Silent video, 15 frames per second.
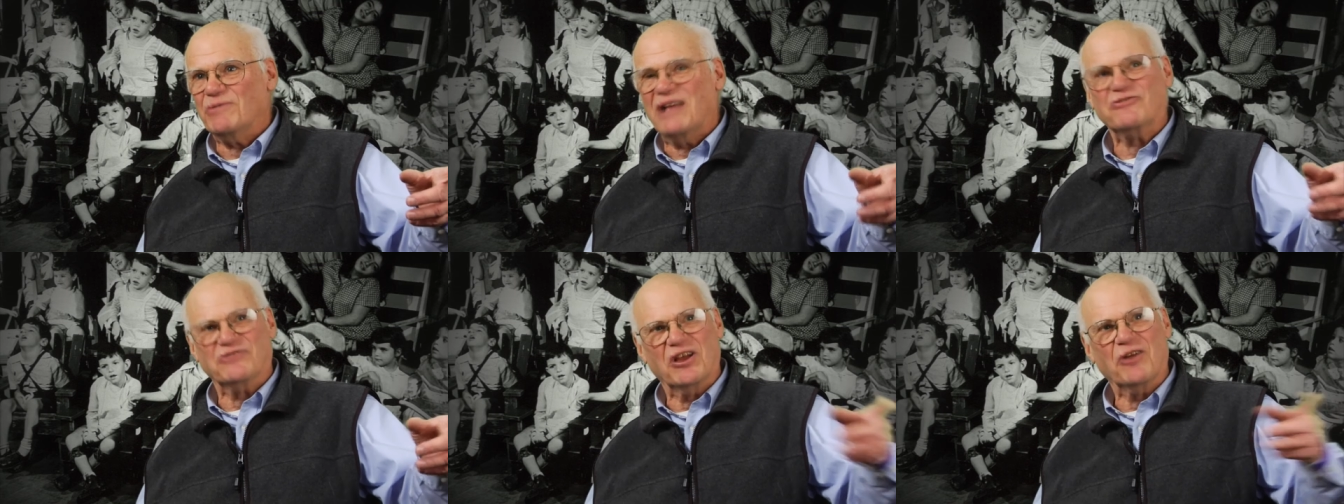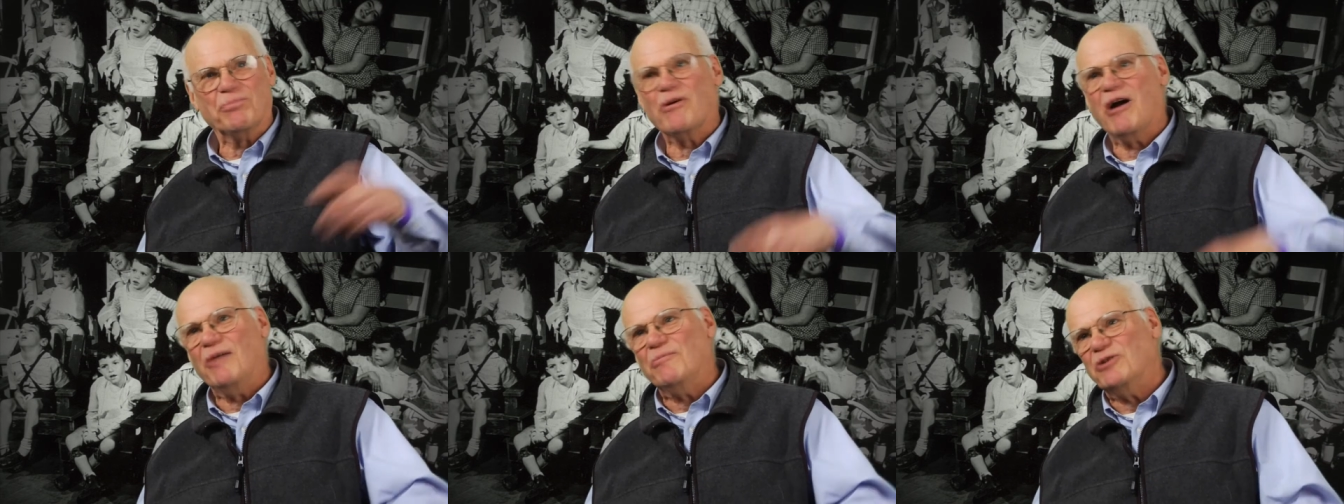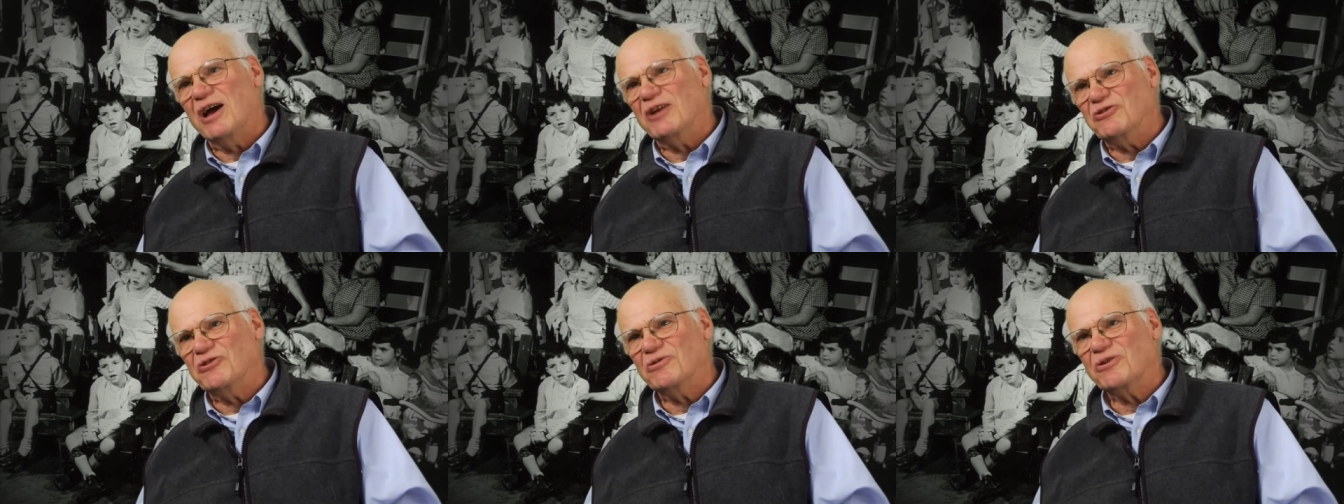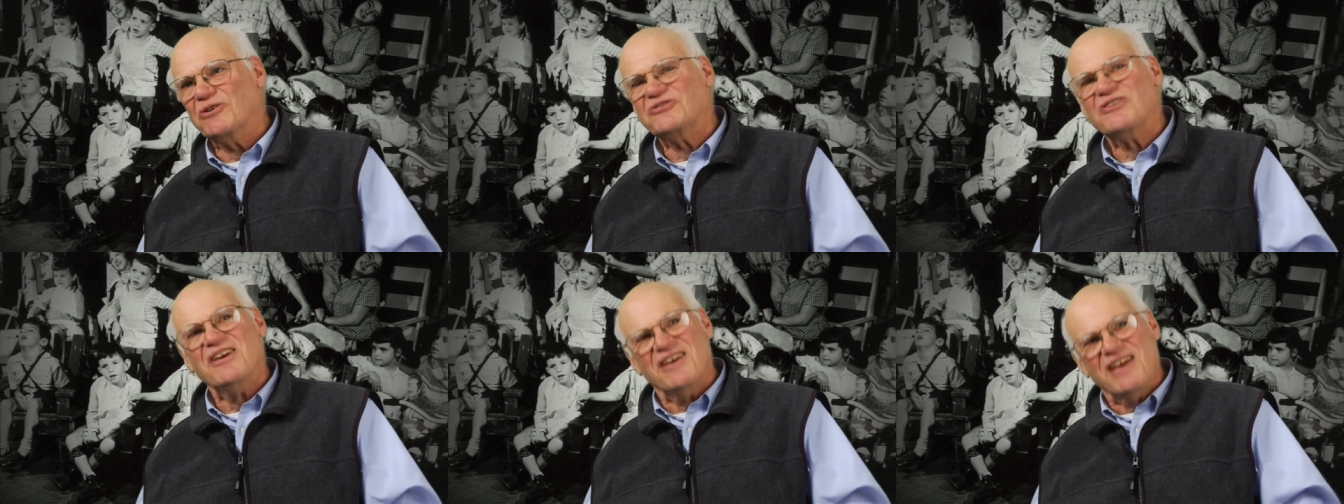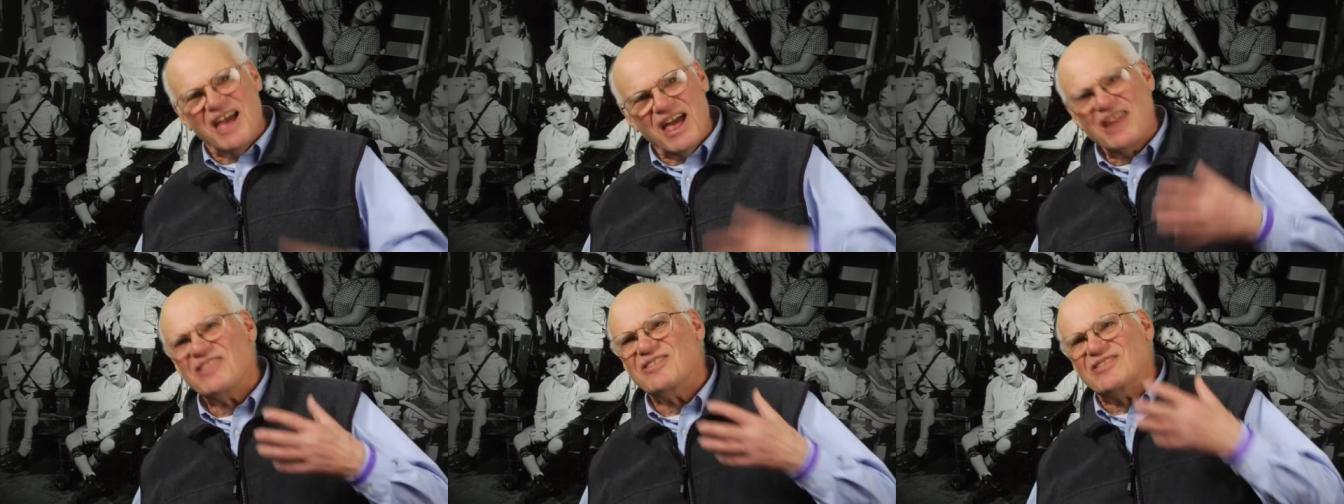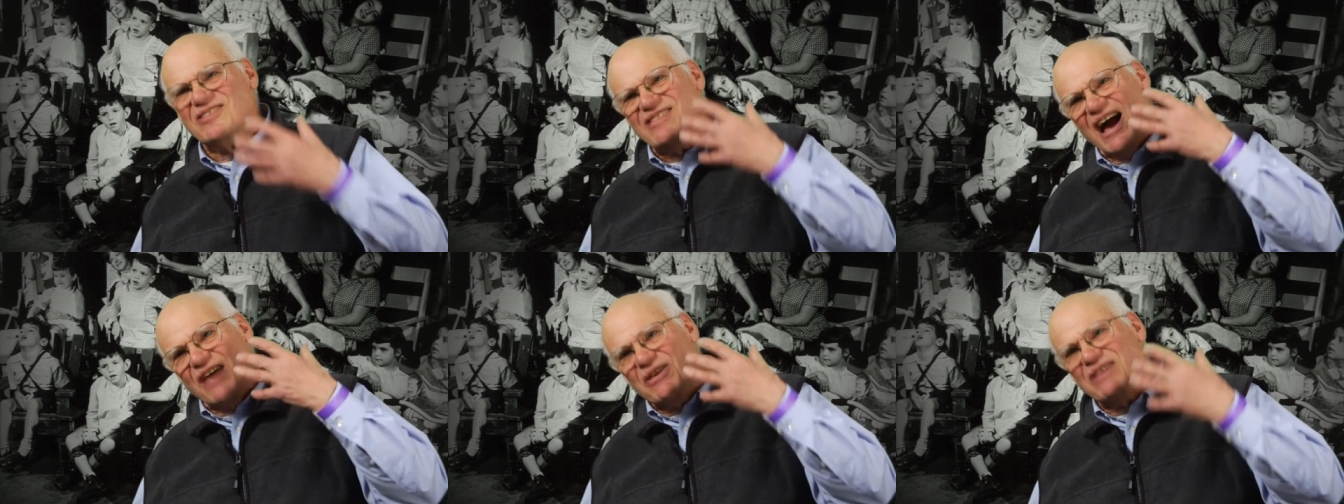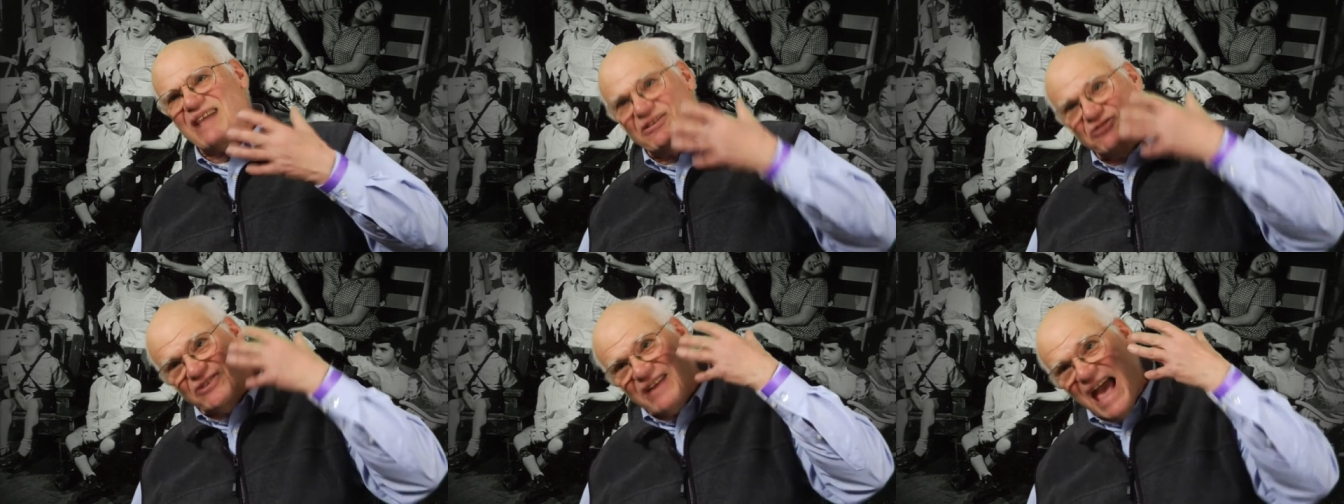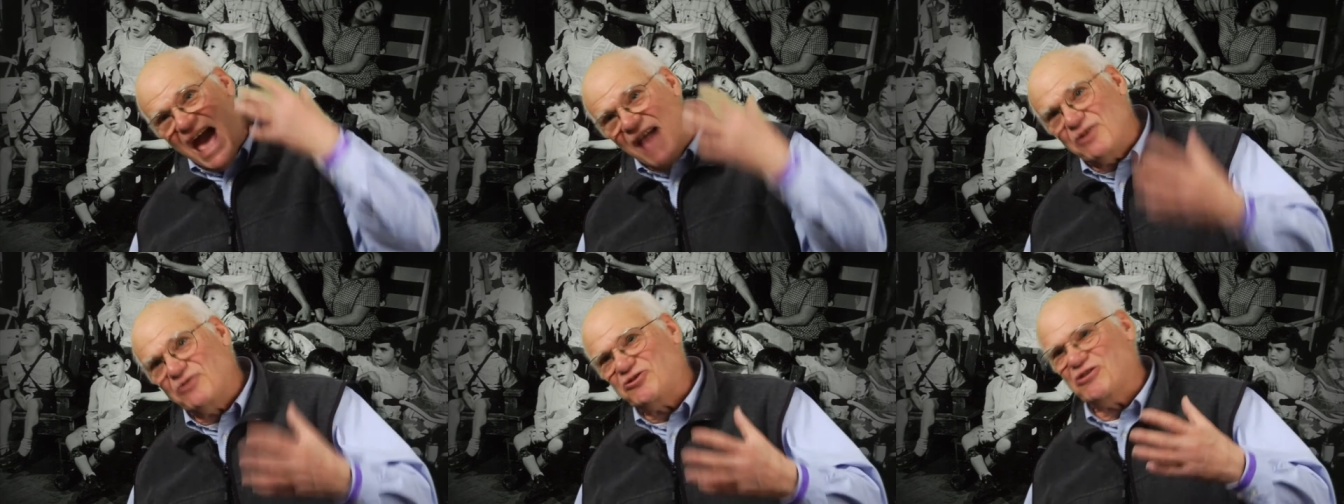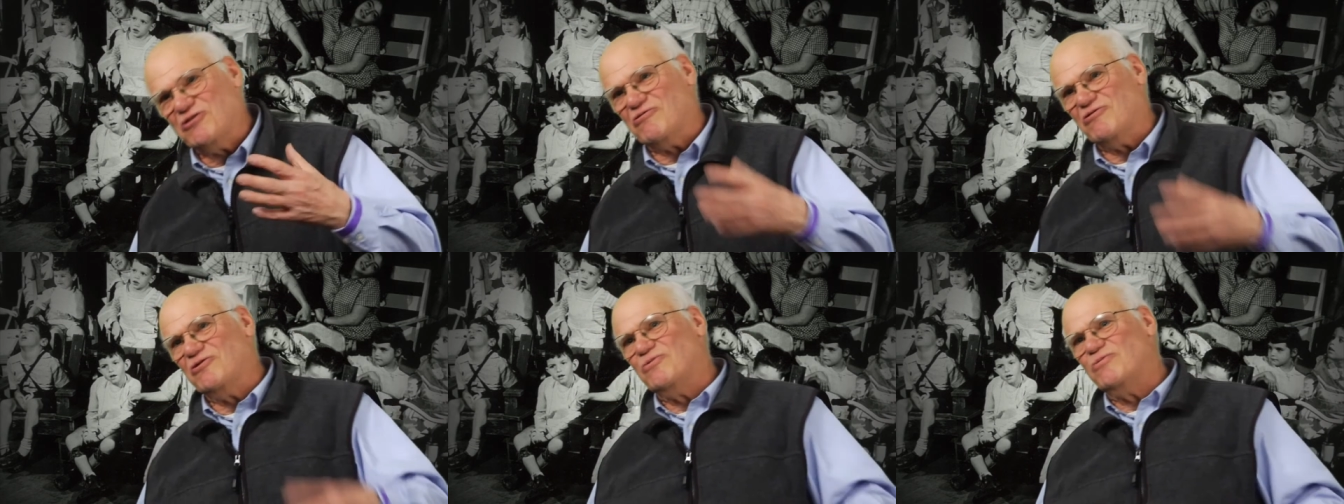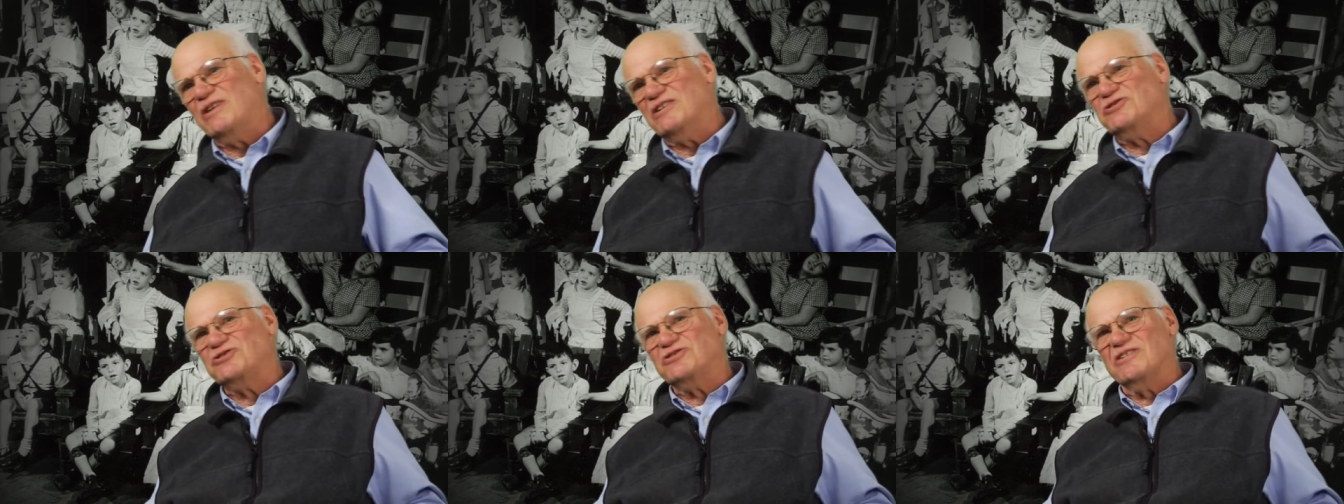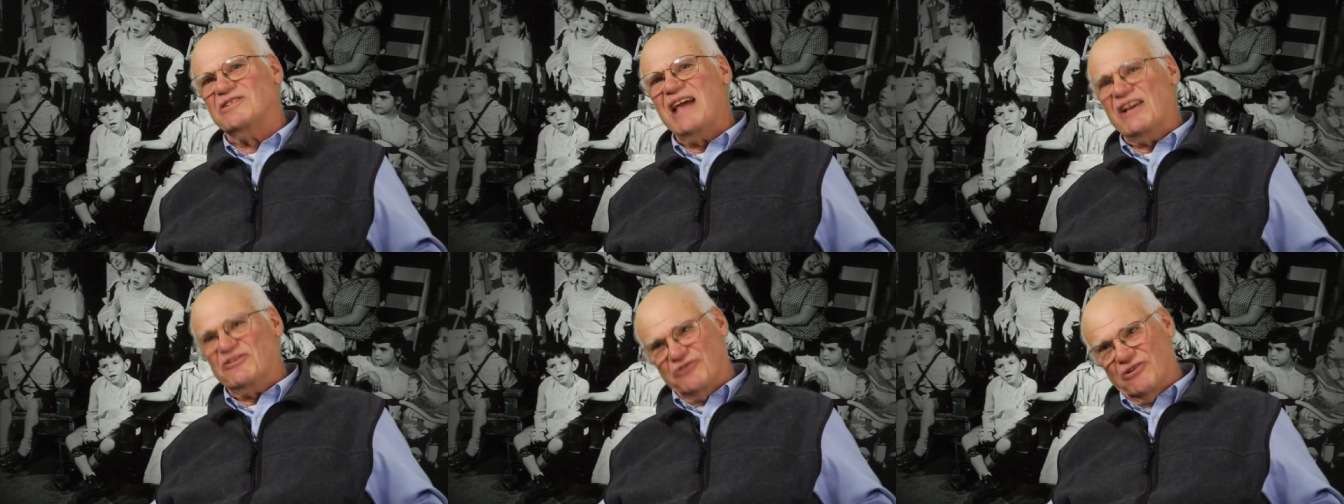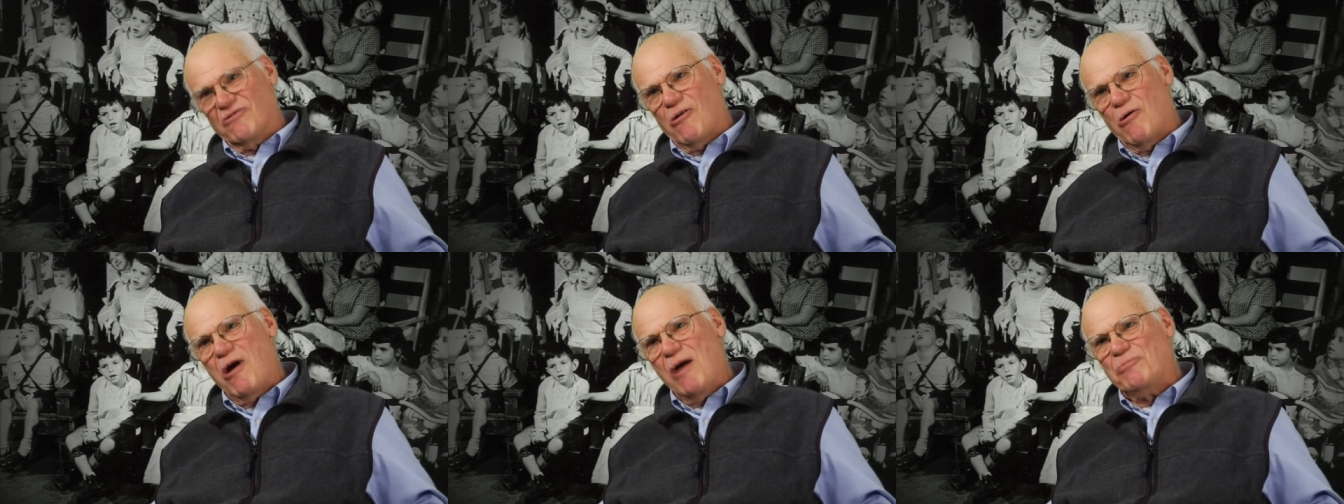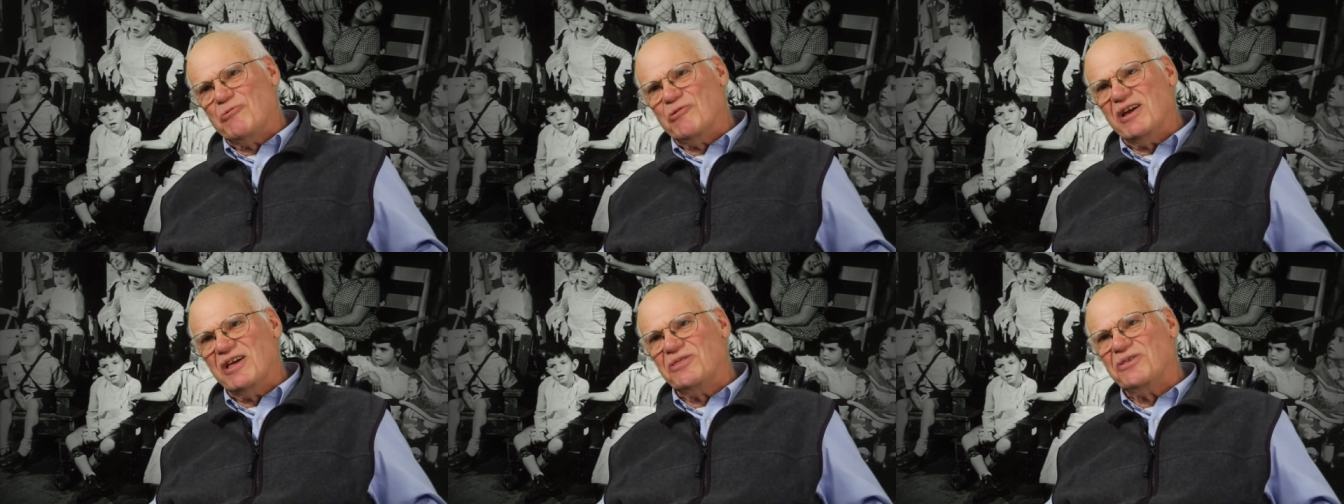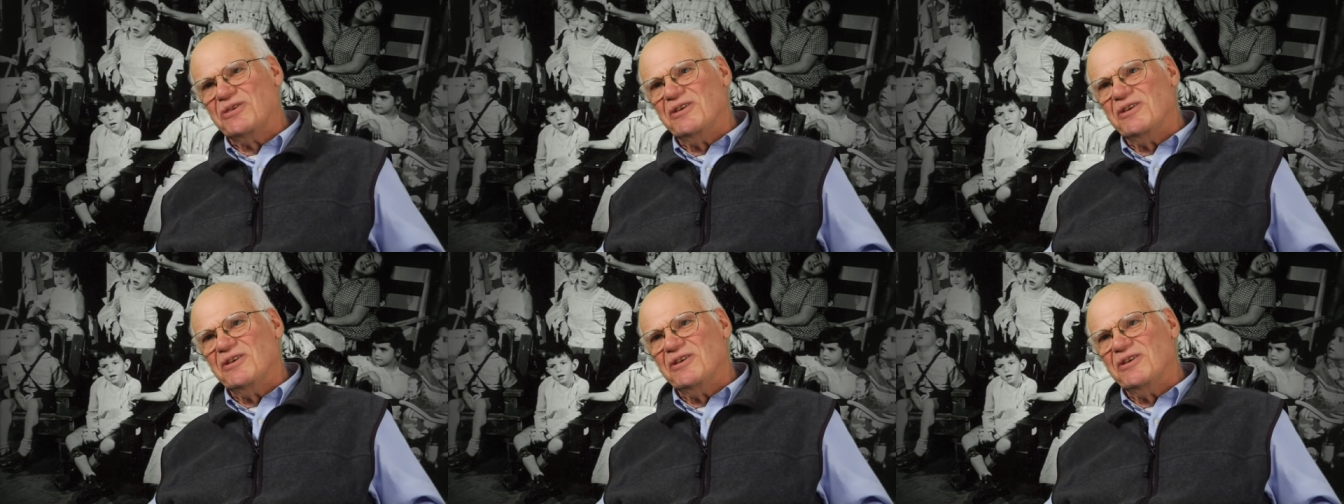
That's their problem, not yours. And I think that's an attitude one should, has to grow up with.